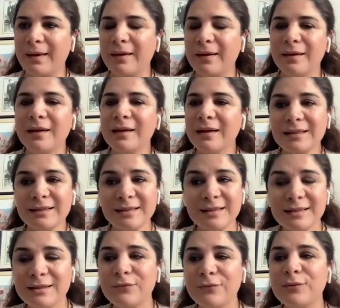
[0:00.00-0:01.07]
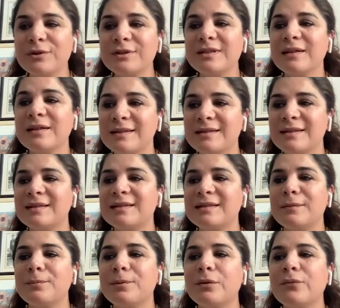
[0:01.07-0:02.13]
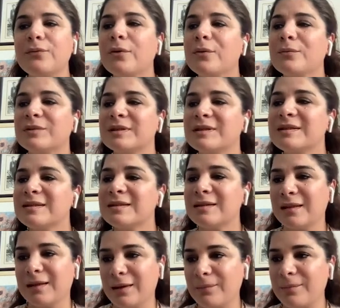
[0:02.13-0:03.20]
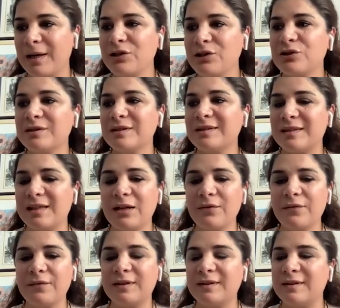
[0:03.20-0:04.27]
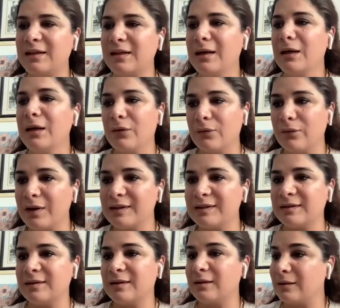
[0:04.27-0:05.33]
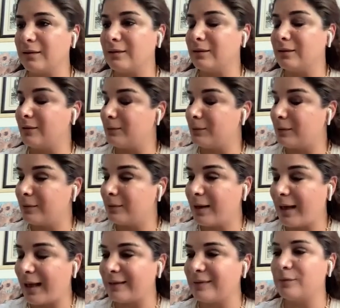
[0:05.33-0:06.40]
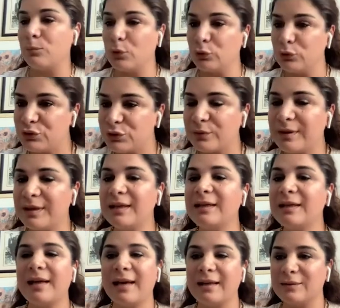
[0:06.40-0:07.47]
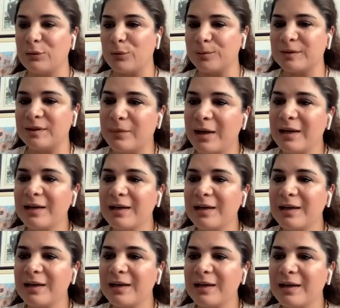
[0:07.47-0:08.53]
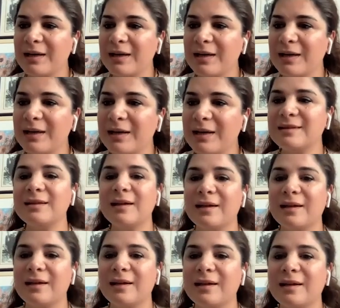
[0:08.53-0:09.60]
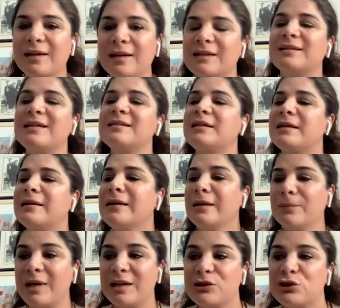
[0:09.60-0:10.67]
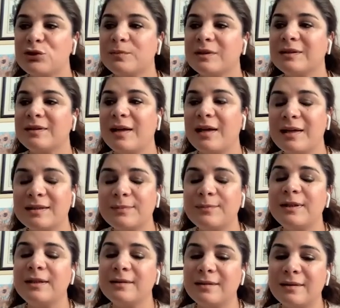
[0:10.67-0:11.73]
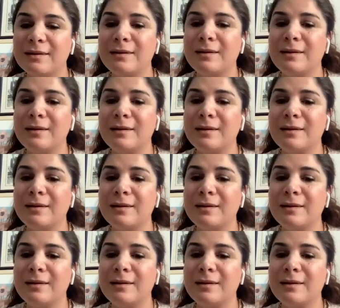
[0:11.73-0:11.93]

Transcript: Since the first anesthesia performance, patient safety was and monitoring and optimizing anesthesia management has been